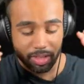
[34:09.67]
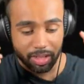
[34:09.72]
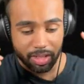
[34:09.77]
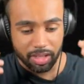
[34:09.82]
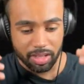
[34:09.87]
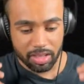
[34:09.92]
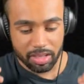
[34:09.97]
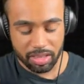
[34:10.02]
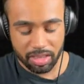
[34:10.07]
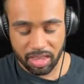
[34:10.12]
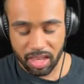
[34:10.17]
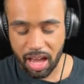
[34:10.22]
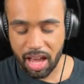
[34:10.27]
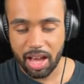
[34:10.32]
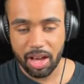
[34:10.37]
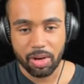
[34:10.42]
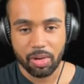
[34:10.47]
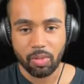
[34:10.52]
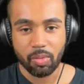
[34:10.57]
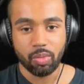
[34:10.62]

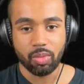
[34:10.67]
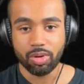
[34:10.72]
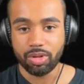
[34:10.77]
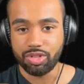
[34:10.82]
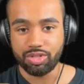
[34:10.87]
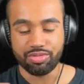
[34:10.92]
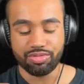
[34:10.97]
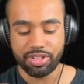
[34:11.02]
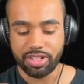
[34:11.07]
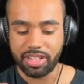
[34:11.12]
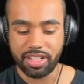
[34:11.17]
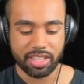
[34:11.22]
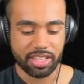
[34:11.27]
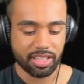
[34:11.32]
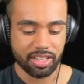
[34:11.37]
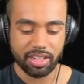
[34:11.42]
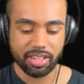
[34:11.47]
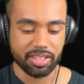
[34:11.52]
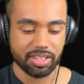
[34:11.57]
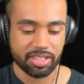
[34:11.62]
That was
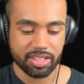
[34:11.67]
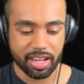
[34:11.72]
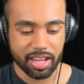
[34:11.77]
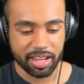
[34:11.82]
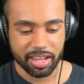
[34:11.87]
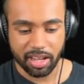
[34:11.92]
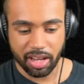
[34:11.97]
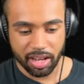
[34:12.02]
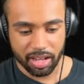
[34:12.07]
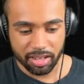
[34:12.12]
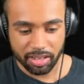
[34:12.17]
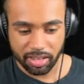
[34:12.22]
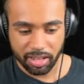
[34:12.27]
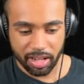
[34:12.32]
ridiculous. I can't.